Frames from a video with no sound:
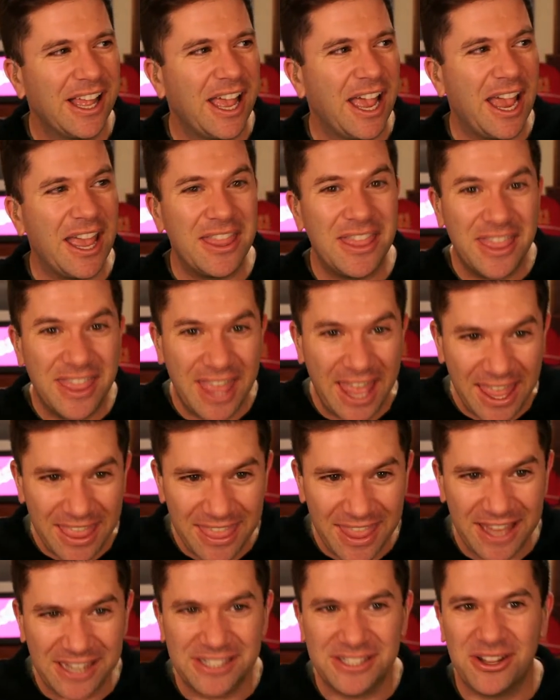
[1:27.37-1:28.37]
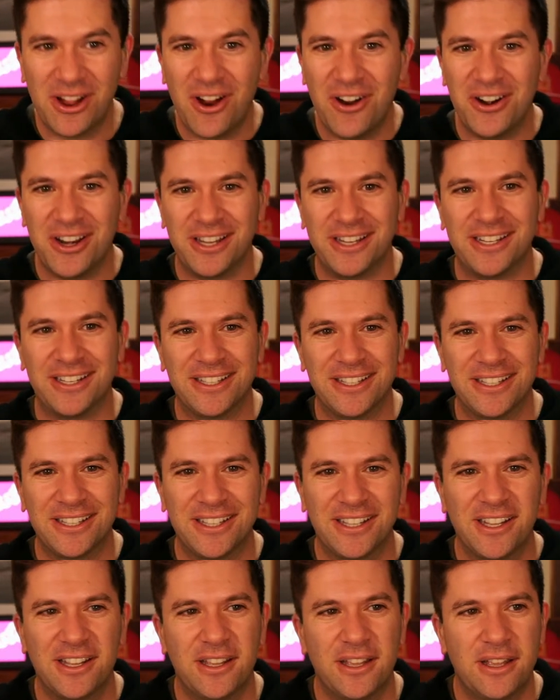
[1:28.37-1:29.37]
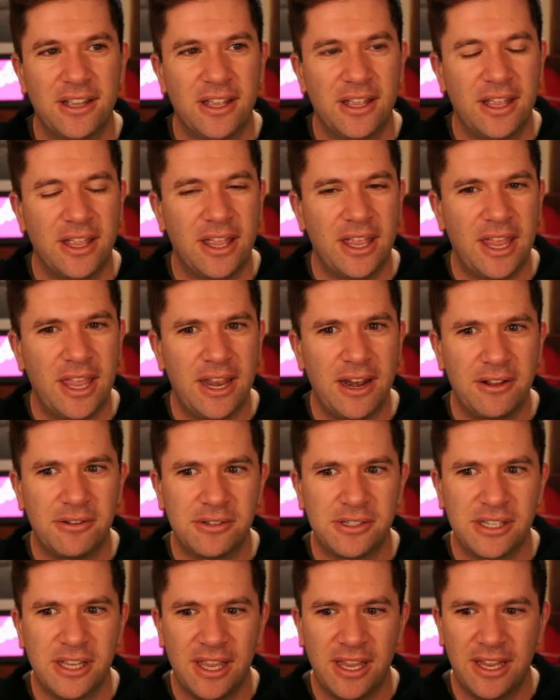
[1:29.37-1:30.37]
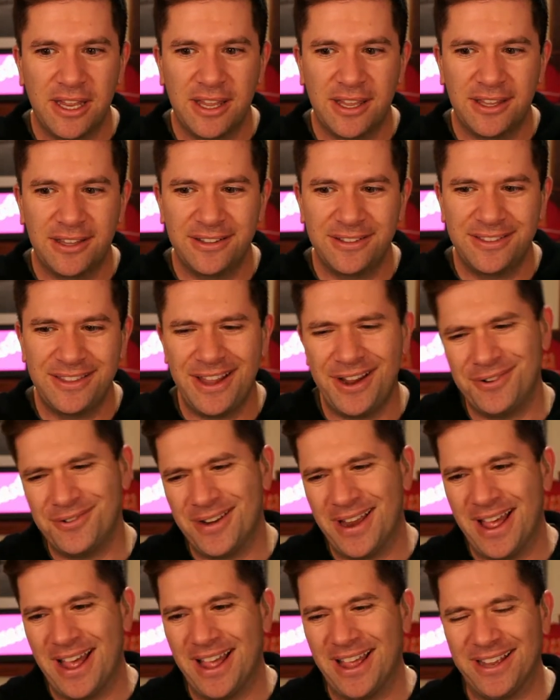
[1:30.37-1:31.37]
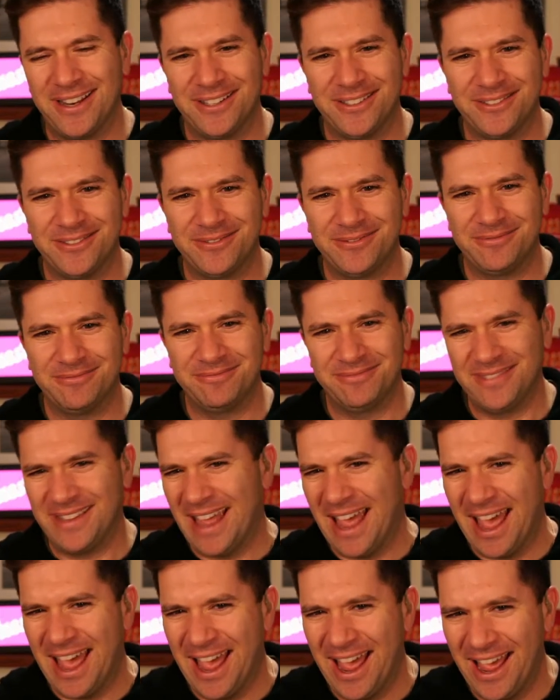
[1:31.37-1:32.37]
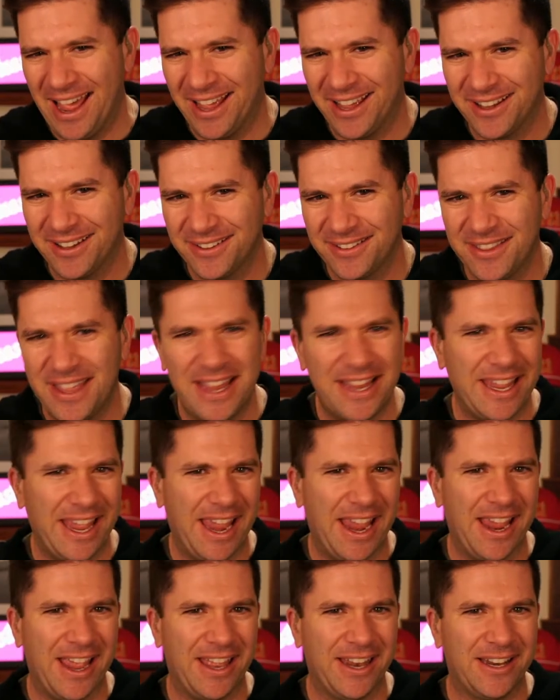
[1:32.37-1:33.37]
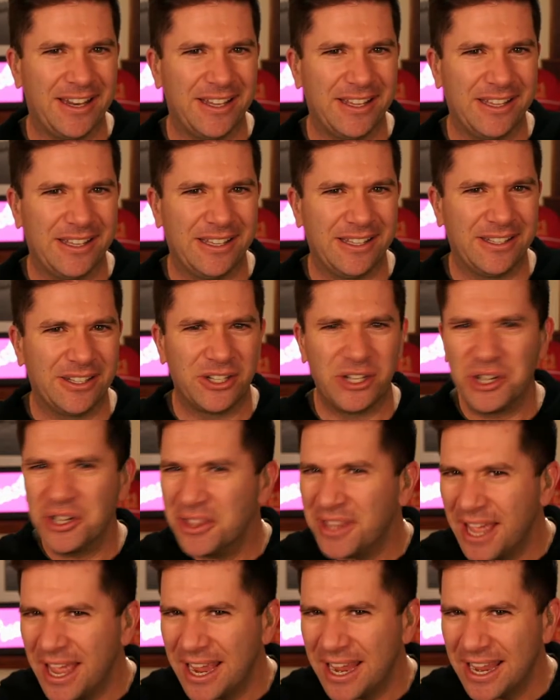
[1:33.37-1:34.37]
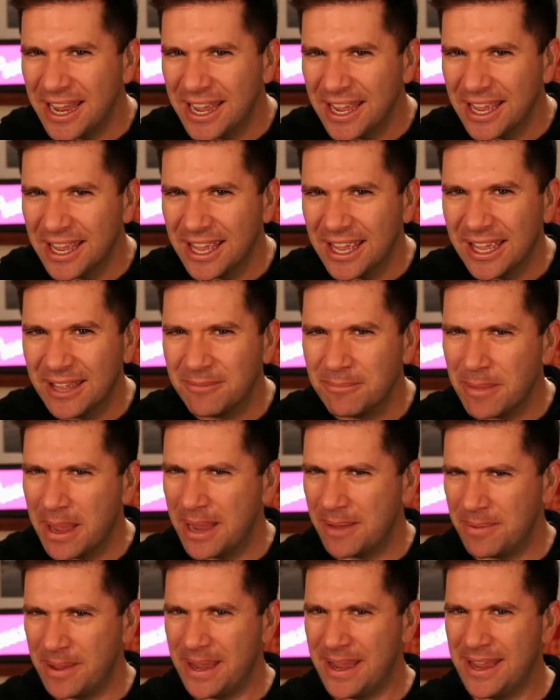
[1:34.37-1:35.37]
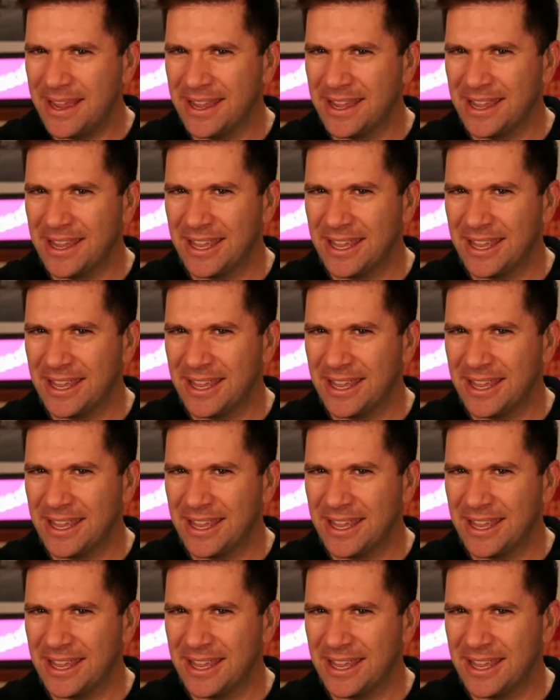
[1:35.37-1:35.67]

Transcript: And then they started. And I was like, they're not. Nah, they can't. Could they? Maybe.